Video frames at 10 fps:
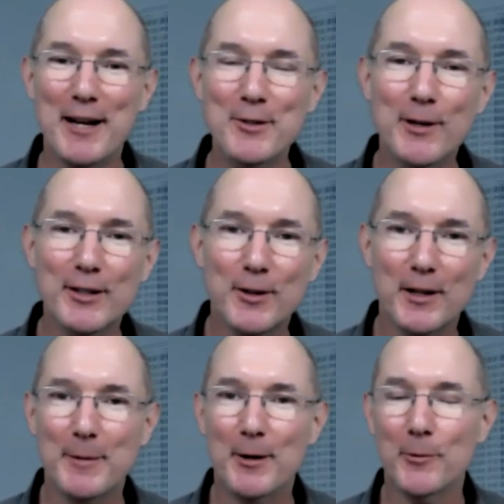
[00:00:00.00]
I do want to
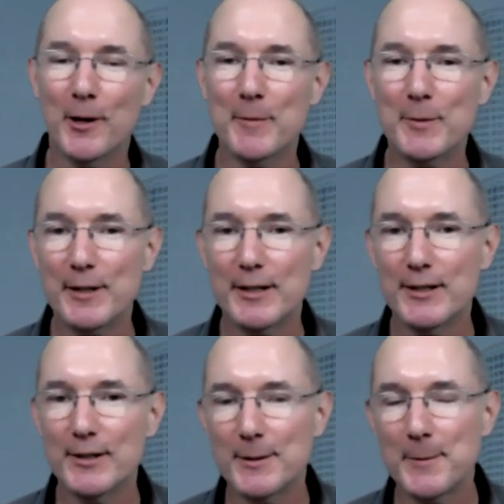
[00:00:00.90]
talk about rubs
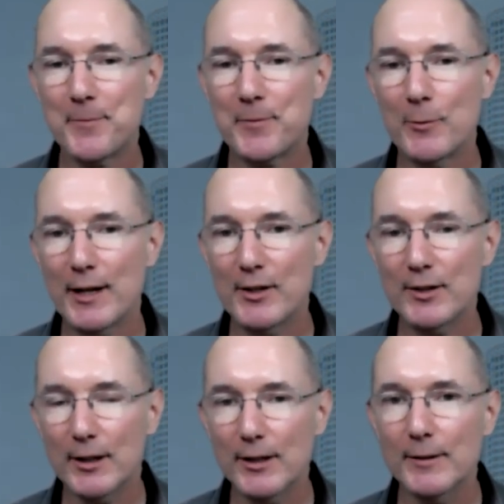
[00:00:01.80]
because when I
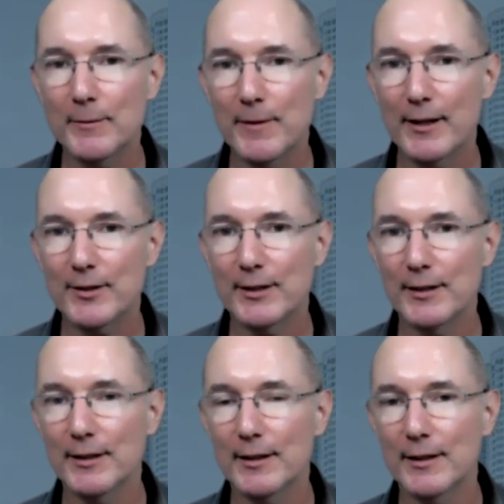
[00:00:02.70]
started
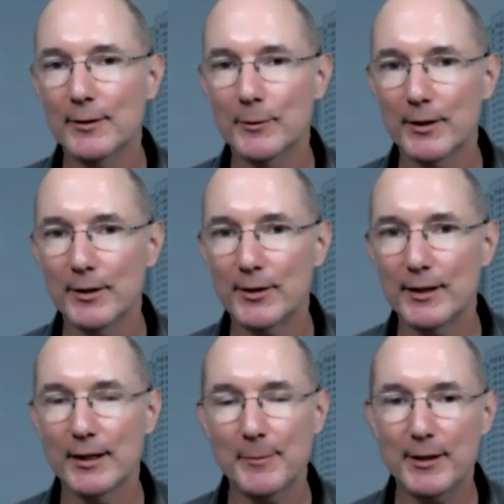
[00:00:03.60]
investing in real estate,
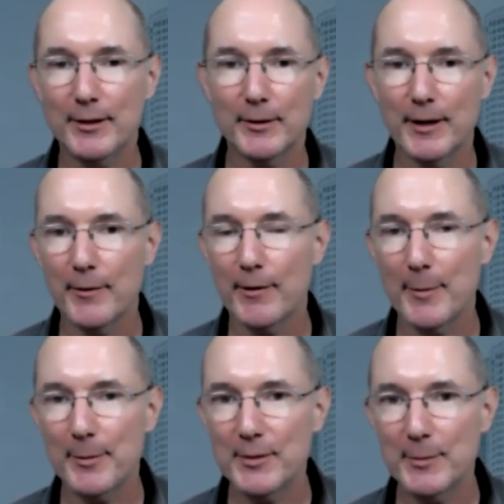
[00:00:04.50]
and I'm here in Grand
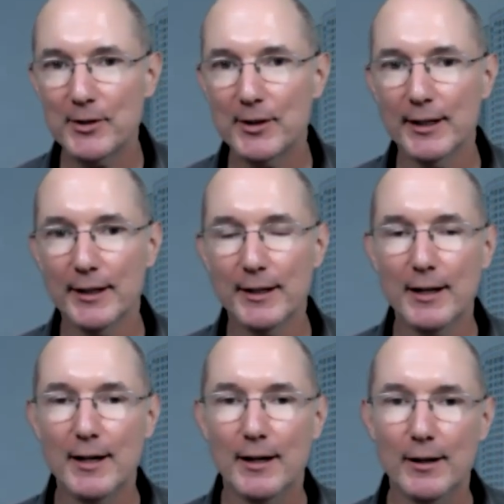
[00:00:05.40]
Rapids, Michigan,
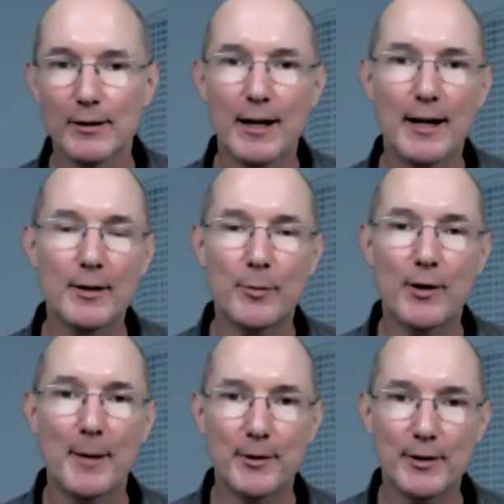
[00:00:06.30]
a lot of the
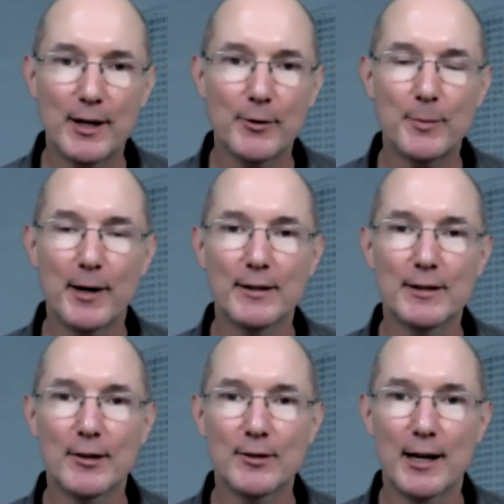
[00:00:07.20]
properties I was buying
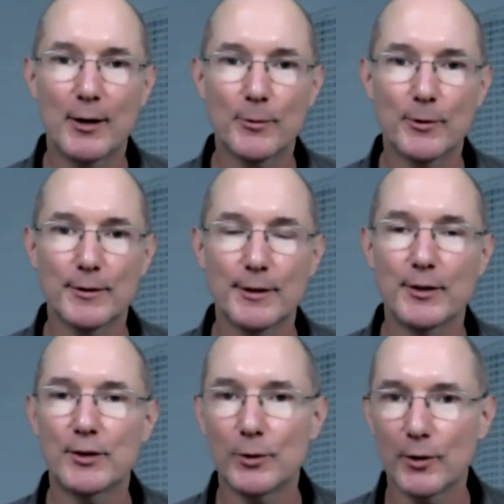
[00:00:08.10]
downtown were
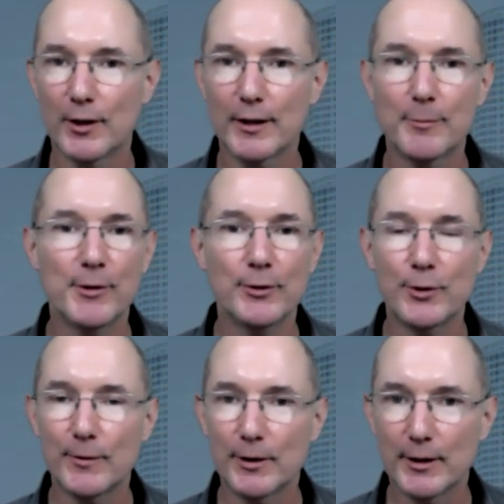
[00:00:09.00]
historic, built
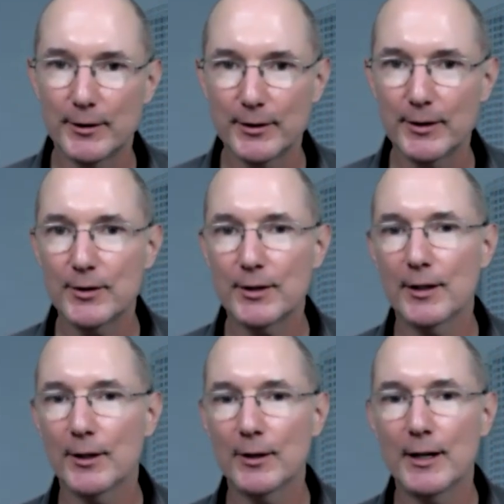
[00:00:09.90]
over 100 years
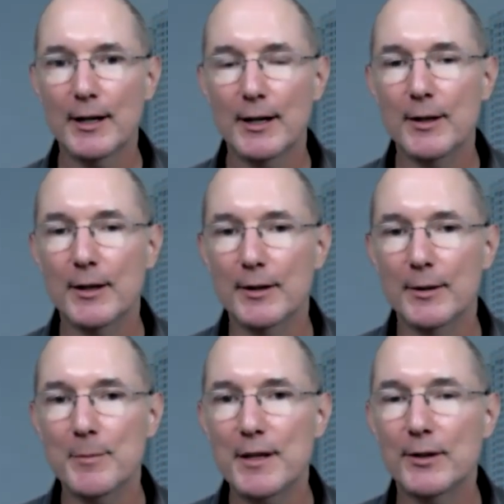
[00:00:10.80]
ago. The, the
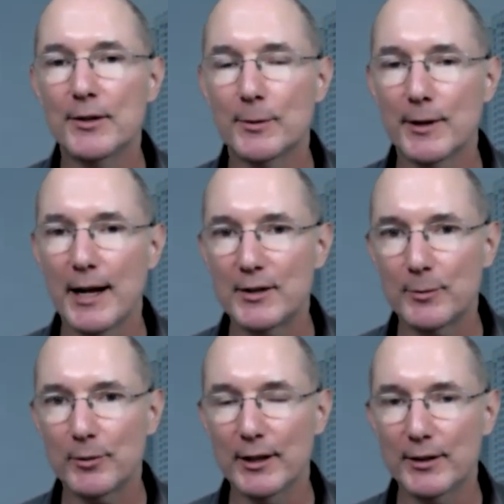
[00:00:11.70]
meters were not
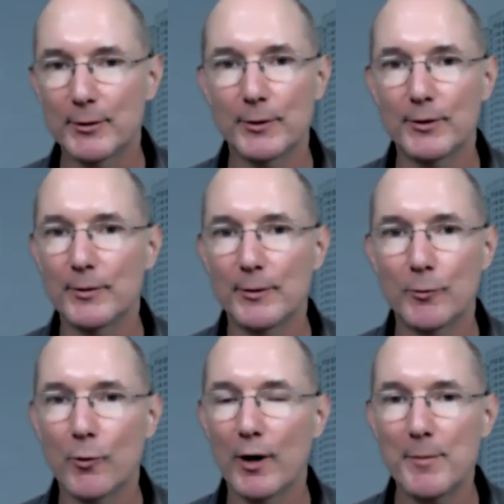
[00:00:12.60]
split. There was
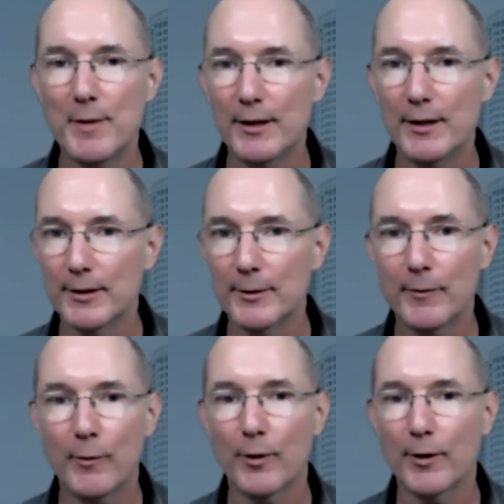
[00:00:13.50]
one meter
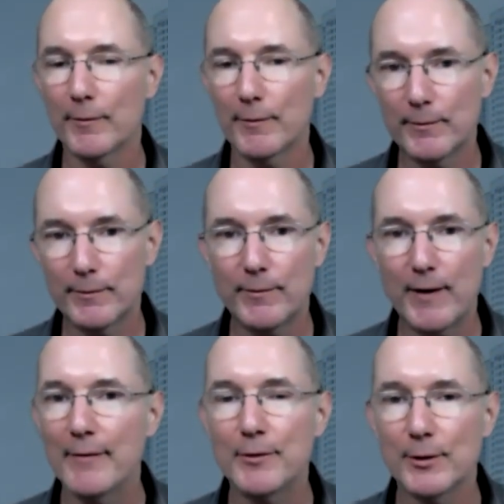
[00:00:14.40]
for
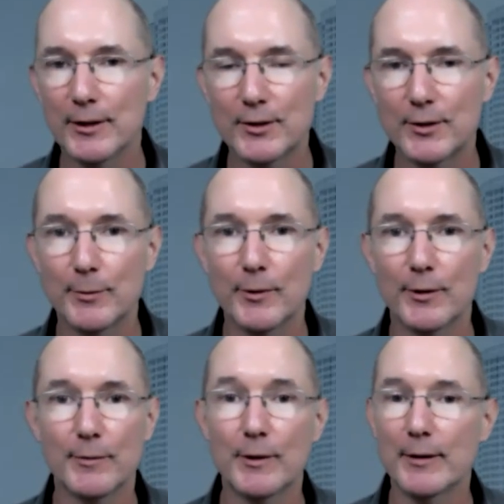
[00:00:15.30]
five units, or,
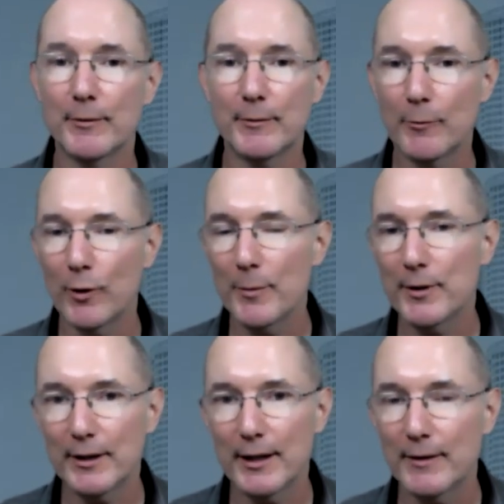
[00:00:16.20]
or in, in one
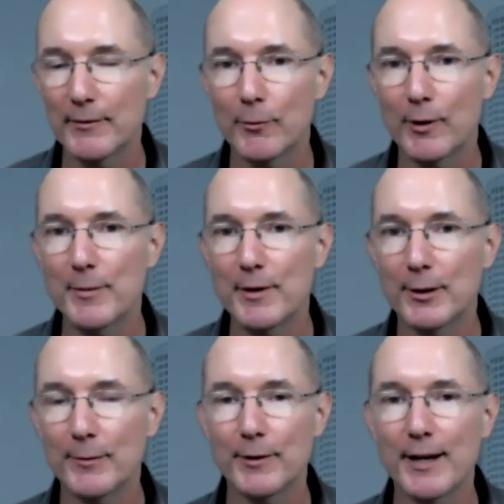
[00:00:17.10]
building, I have one
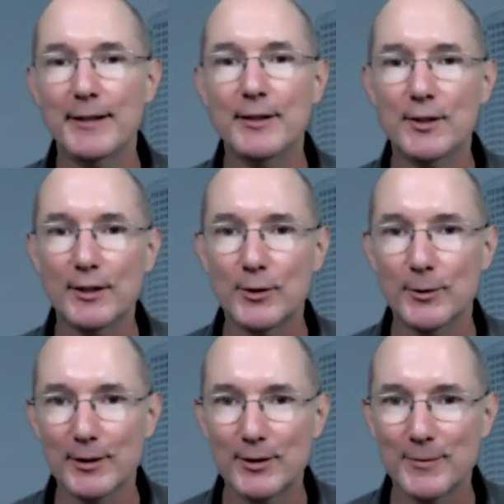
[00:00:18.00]
meter for 96
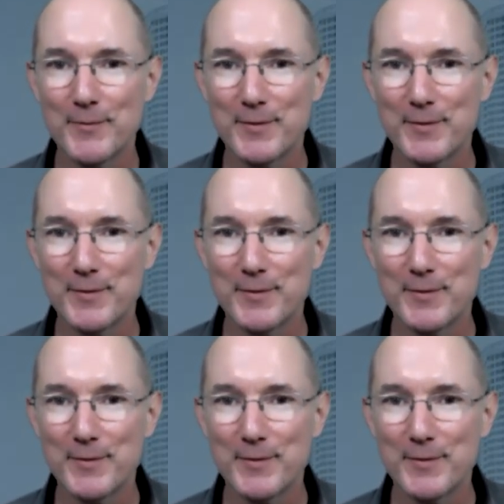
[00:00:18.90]
units.